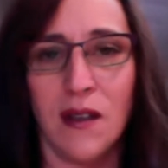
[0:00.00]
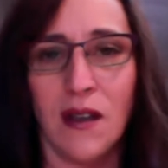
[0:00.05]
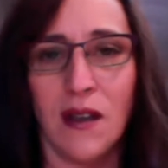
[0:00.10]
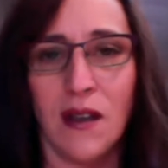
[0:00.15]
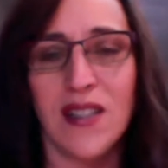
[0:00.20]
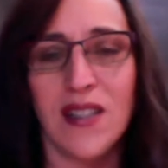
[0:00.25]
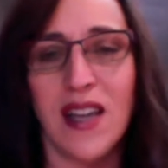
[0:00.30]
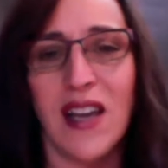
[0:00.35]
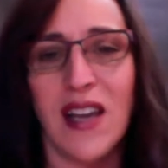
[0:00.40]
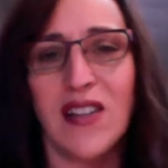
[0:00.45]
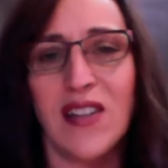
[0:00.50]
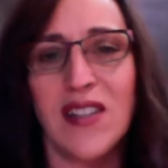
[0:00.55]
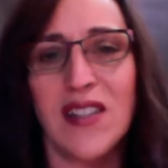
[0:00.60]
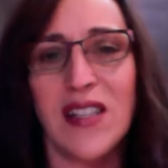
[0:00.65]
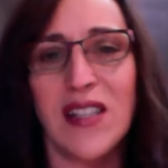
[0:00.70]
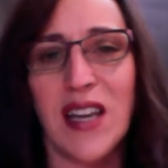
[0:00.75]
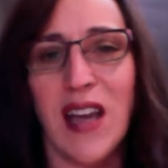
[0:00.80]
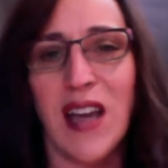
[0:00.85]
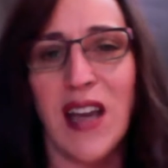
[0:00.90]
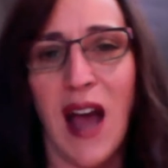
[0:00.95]
Because I could
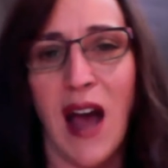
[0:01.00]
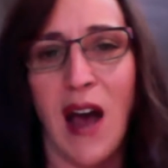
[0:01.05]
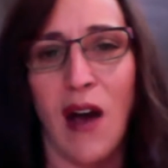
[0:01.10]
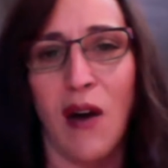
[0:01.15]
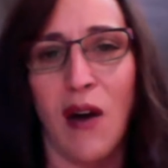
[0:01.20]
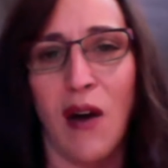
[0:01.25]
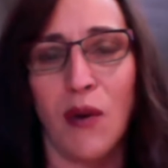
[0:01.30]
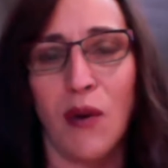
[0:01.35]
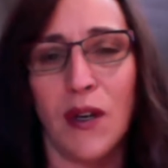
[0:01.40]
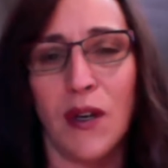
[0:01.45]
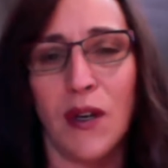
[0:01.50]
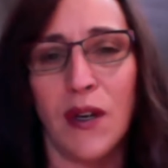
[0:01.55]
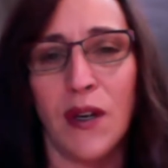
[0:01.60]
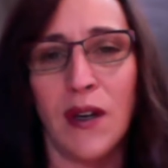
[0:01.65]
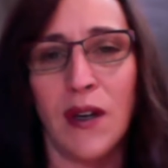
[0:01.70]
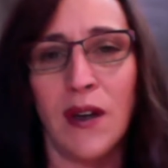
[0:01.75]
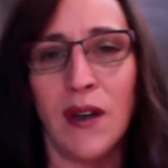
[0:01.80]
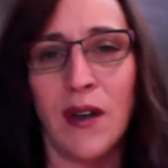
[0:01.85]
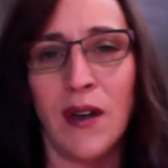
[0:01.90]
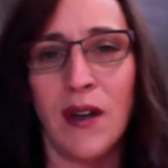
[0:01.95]
see how,
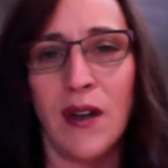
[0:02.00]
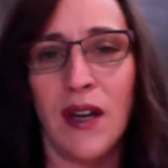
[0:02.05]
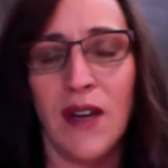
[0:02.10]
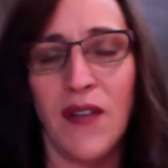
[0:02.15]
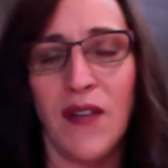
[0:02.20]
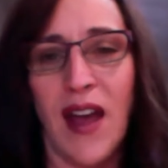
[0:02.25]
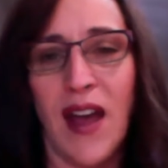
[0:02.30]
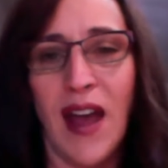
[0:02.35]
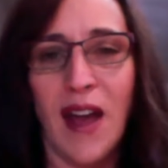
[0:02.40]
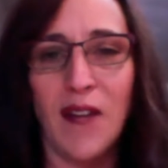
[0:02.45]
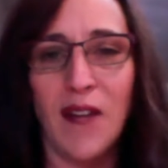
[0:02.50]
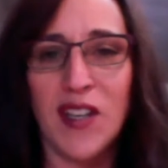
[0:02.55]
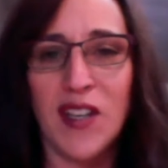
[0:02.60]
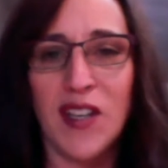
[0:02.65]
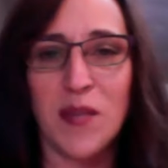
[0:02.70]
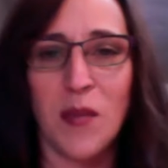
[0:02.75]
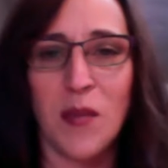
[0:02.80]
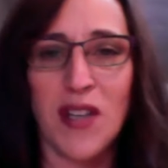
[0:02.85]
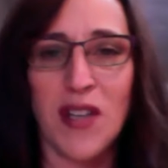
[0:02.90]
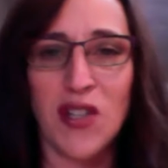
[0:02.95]
if I have
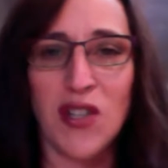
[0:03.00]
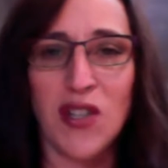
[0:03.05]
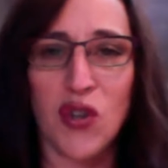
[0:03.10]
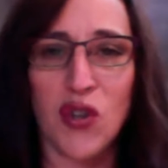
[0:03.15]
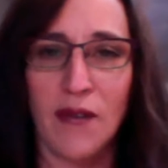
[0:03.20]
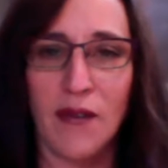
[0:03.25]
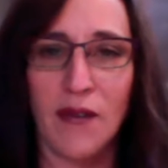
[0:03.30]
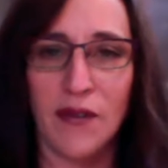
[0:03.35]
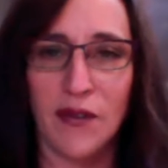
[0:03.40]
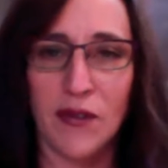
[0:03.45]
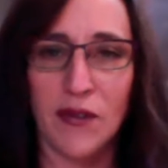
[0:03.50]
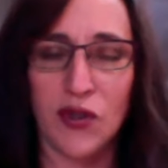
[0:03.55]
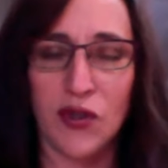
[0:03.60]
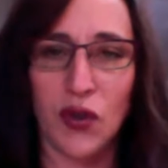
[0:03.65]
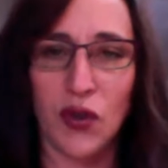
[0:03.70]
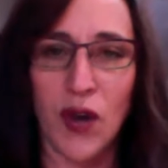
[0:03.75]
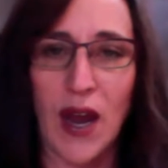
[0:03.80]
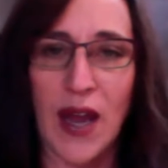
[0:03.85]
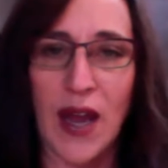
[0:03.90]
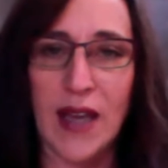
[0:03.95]
these must-have
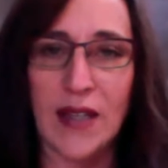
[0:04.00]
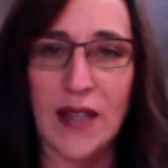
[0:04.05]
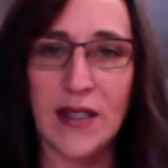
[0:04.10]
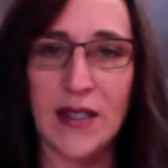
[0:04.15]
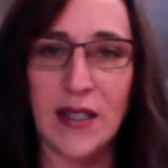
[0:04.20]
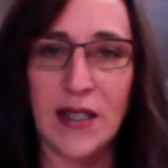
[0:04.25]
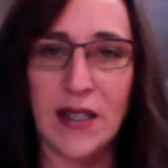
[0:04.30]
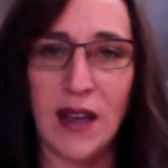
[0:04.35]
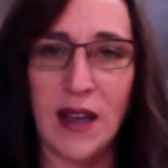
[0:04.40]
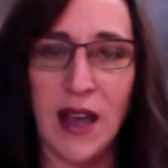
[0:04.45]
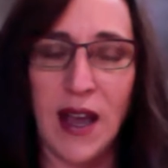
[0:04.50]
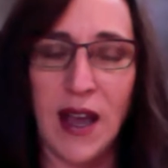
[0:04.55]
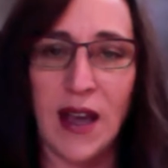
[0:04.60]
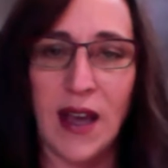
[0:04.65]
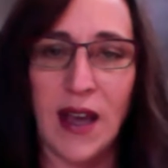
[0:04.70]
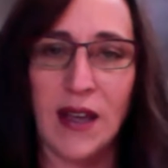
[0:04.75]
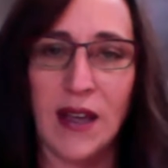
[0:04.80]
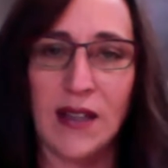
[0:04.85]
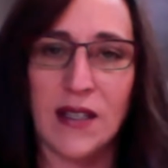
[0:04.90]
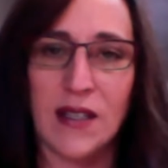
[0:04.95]
traits
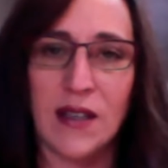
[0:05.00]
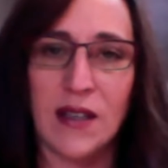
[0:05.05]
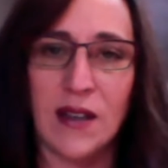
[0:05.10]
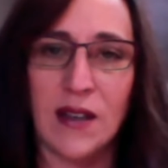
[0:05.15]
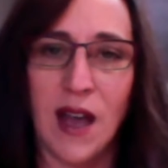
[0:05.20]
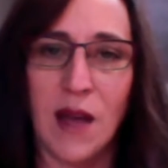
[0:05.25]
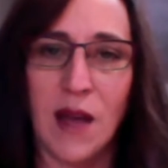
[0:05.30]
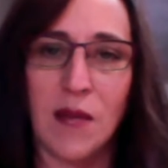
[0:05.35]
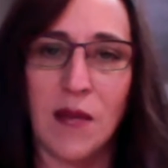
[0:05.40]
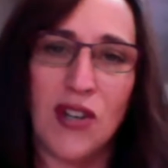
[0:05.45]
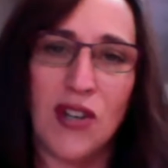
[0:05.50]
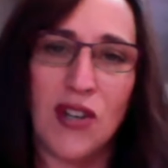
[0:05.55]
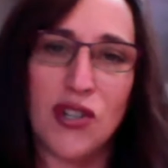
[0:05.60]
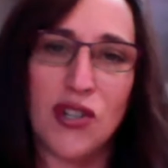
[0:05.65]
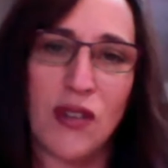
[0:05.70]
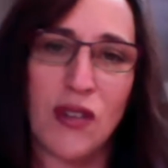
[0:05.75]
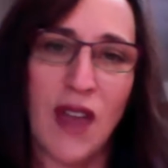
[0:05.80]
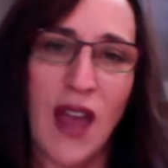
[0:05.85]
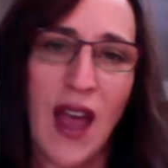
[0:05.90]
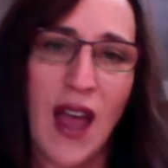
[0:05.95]
and I'm not
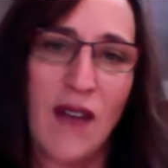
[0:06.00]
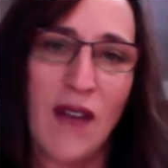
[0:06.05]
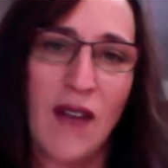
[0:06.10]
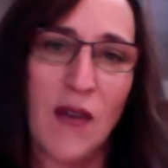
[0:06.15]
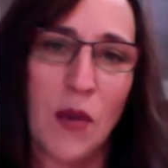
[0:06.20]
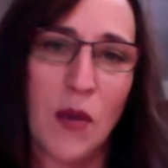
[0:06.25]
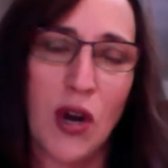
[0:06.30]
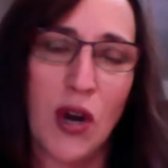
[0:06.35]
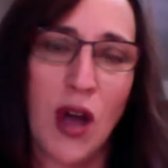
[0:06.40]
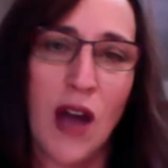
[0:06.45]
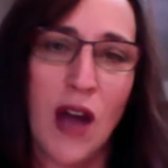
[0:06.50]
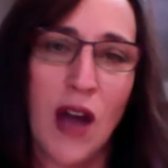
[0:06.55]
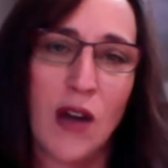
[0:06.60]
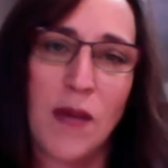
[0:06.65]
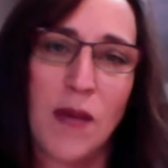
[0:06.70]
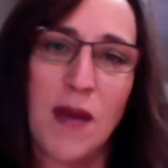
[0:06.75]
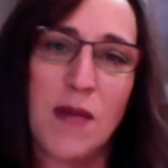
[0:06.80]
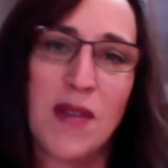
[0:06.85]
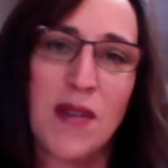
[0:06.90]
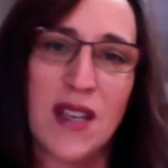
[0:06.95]
sure they have them or not, or
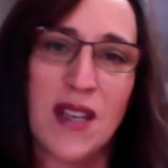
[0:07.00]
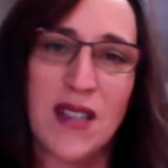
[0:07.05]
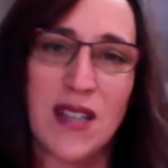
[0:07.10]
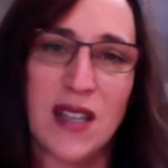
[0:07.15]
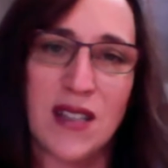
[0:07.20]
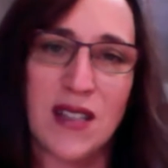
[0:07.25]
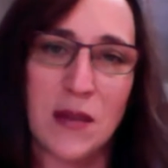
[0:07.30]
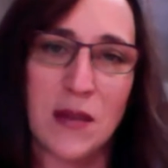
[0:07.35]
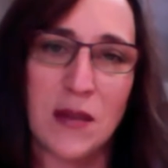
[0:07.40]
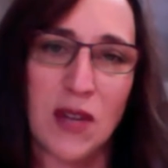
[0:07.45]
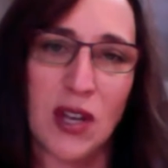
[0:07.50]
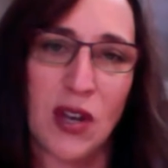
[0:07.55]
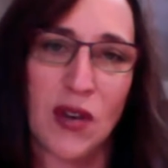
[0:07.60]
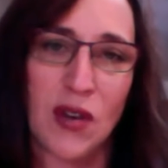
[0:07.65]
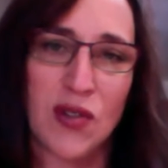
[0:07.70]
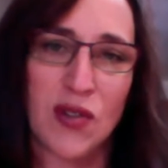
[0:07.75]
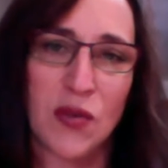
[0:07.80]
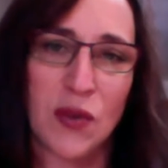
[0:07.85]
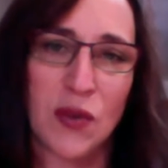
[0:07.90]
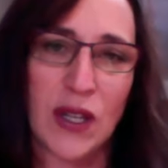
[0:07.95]
maybe they said something that
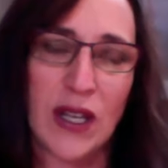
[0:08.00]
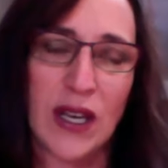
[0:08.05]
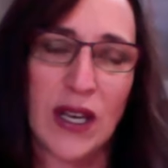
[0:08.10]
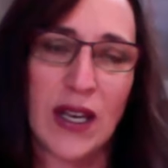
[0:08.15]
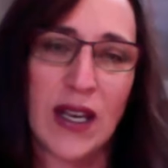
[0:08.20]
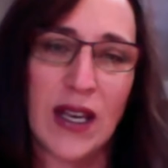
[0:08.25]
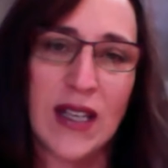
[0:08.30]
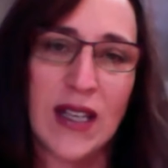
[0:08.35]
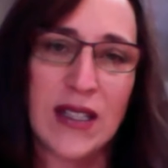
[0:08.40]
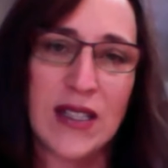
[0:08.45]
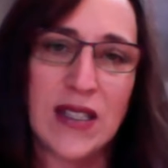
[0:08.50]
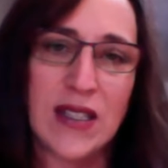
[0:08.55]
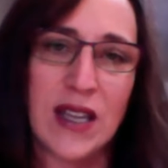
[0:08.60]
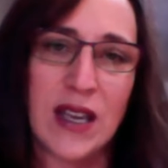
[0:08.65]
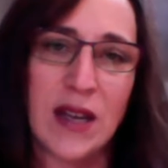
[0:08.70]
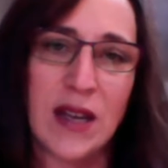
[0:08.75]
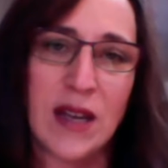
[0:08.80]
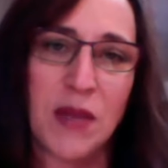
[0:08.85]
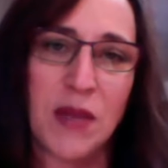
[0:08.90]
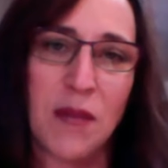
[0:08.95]
goes really against
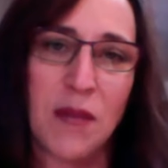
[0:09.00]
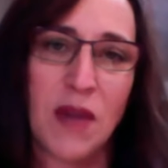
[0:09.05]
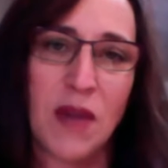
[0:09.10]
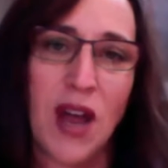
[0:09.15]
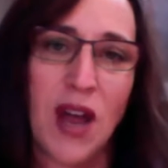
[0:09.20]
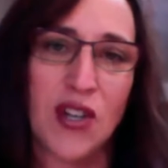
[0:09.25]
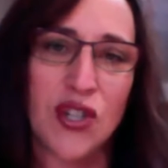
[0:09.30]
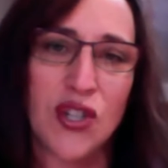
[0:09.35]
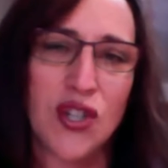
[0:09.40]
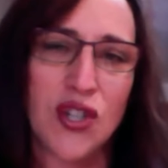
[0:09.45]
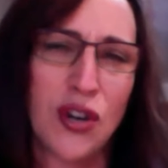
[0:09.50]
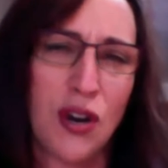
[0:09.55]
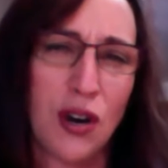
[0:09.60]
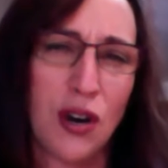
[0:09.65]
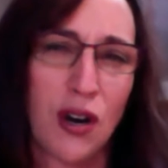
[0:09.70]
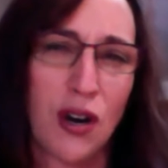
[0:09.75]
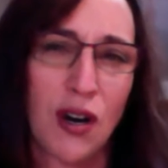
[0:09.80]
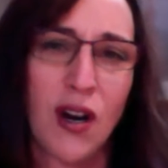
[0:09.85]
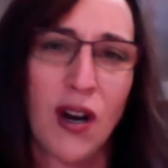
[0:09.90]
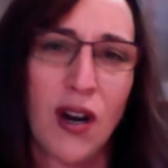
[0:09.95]
it, but I'm not
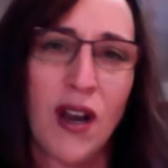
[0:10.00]
sure,